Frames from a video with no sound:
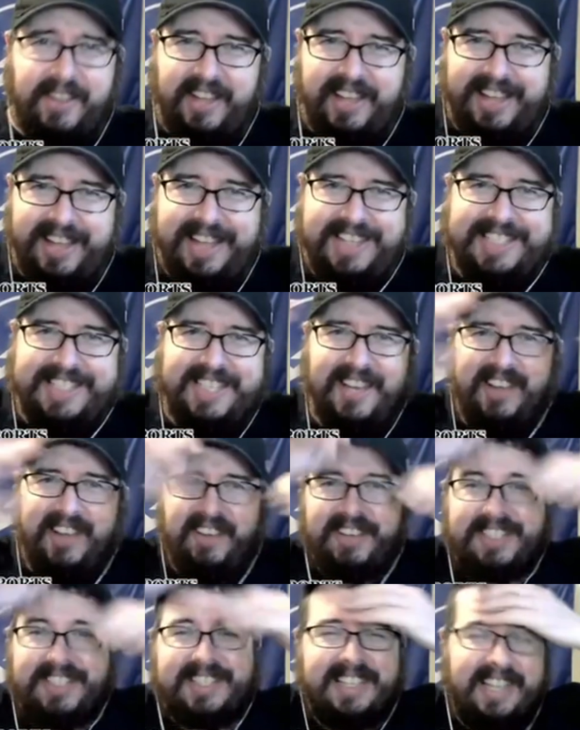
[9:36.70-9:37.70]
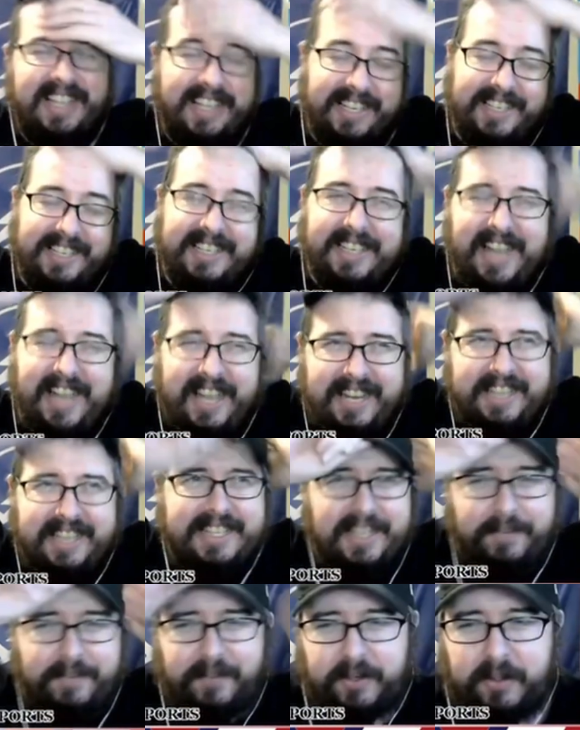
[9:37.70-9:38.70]
Like, so it's mm-hmm. like kind of
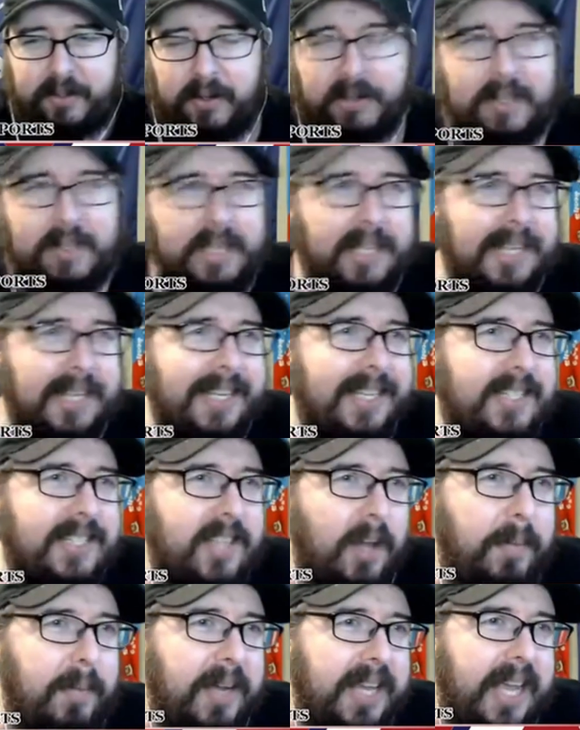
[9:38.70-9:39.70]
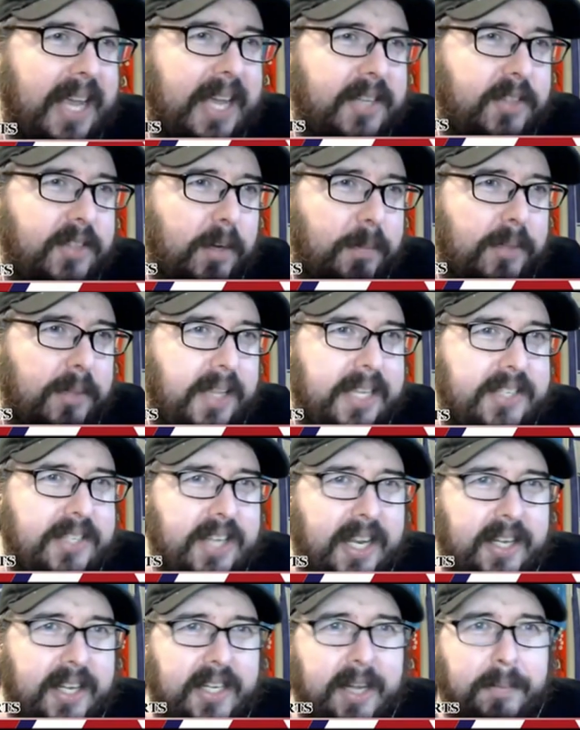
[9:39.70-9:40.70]
difficult. So, but yeah, Triple H
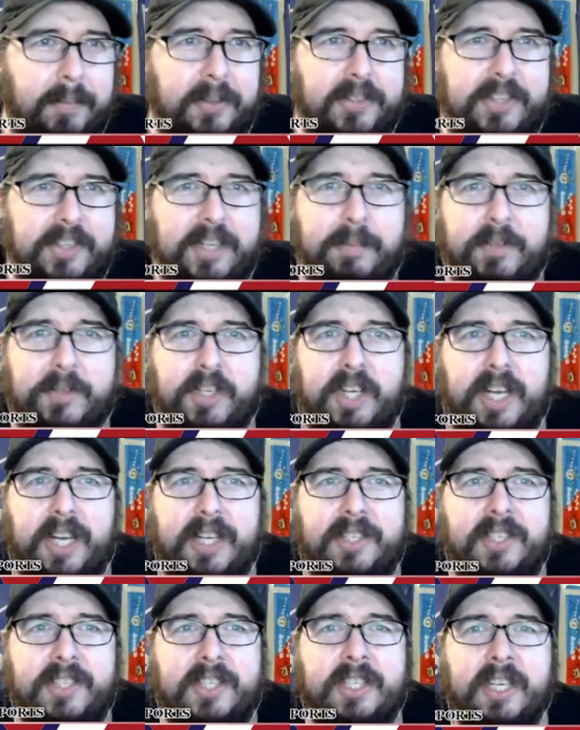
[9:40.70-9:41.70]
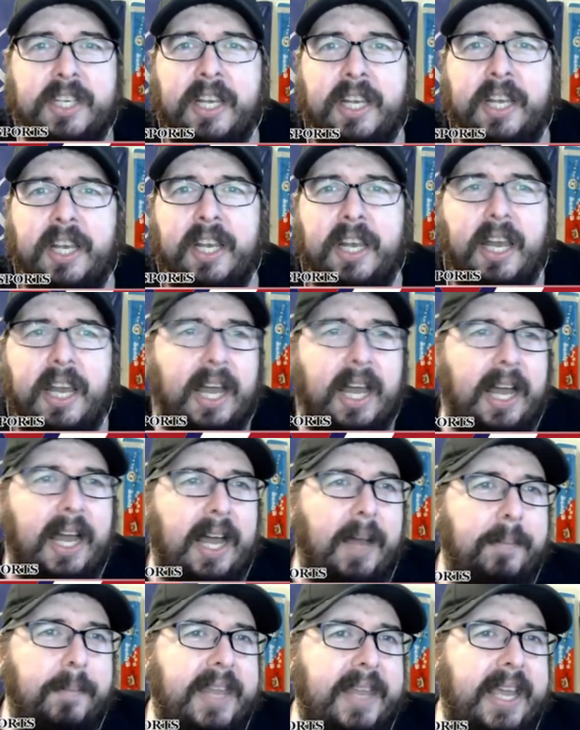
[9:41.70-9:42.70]
had a couple cheap shots.
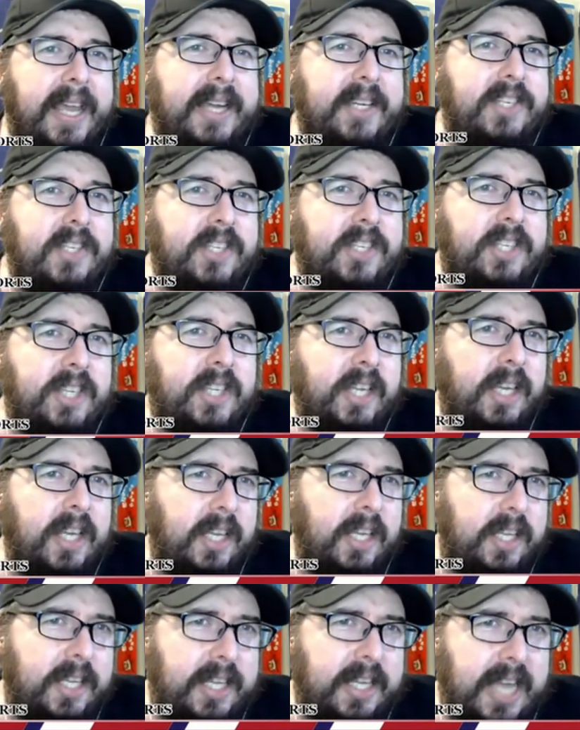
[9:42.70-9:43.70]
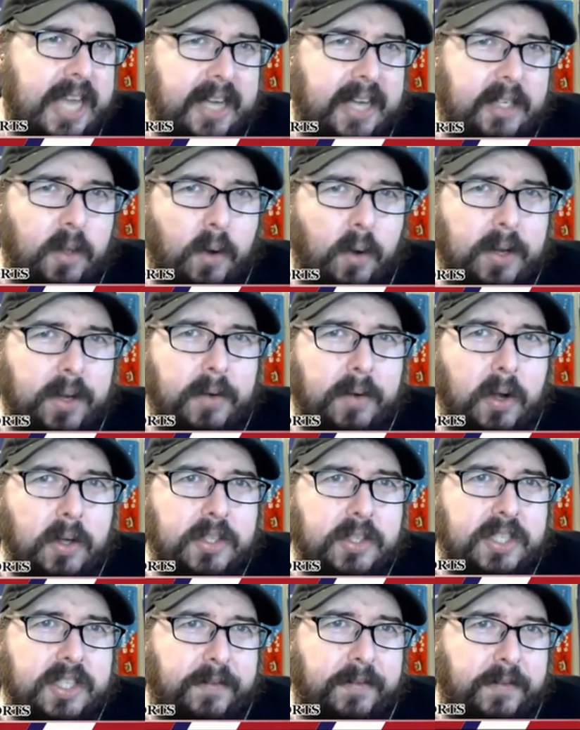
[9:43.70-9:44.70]
Um, next, you got Cody
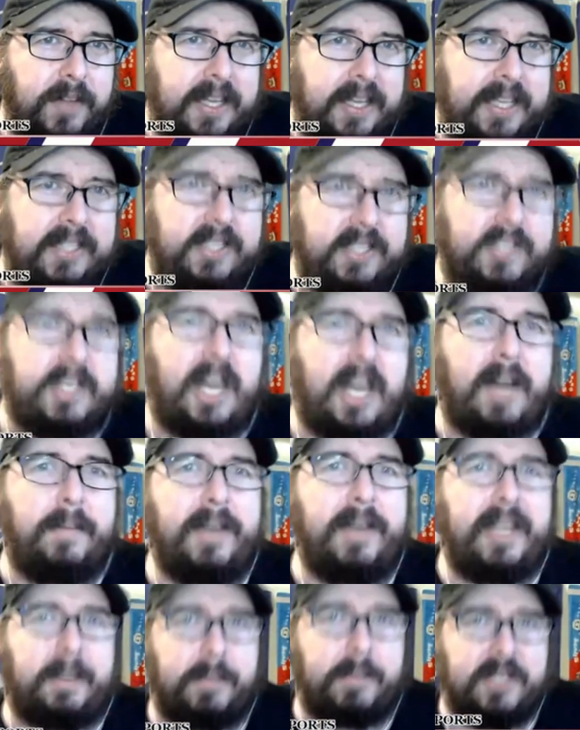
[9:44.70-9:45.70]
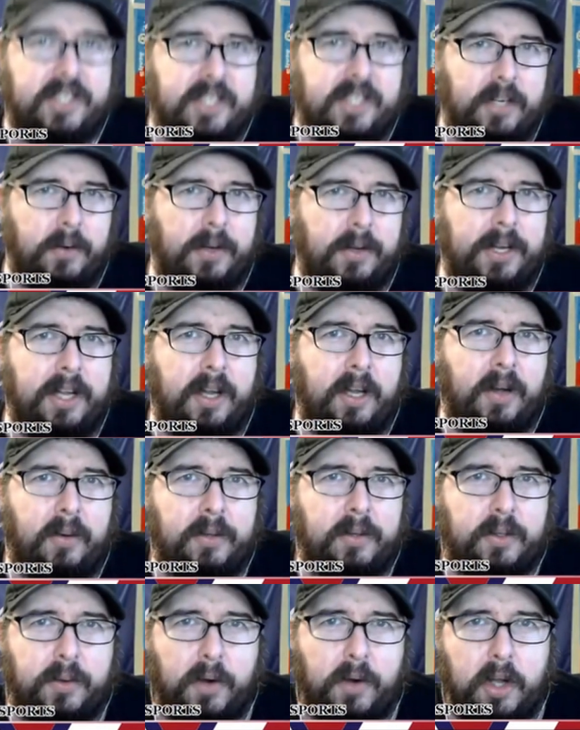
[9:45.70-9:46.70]
Rhodes defeats Dominic
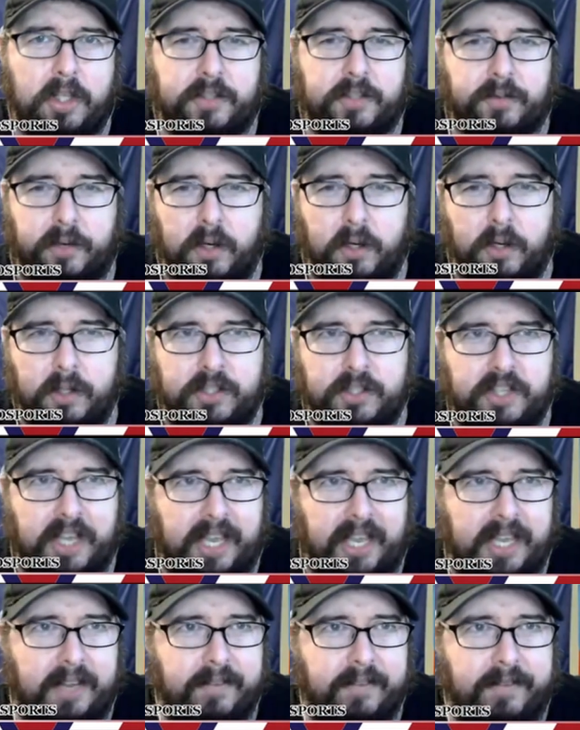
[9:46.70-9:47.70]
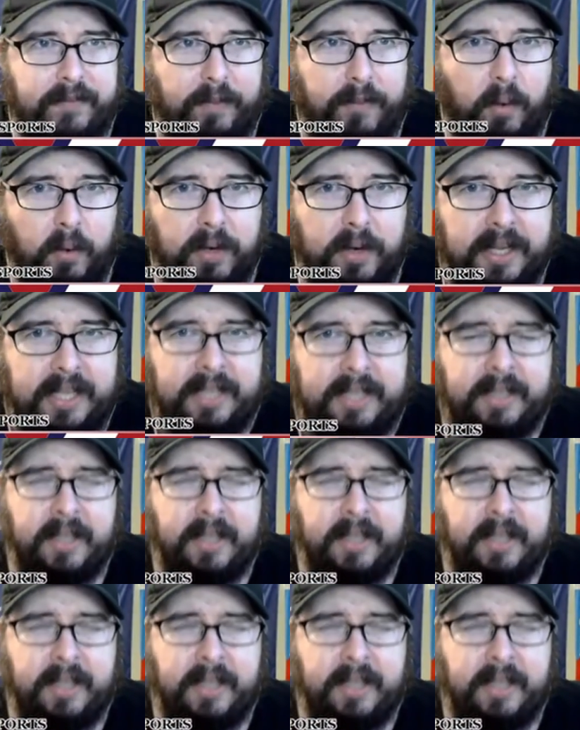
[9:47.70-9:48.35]
Mysterio, Cross Rhodes 840.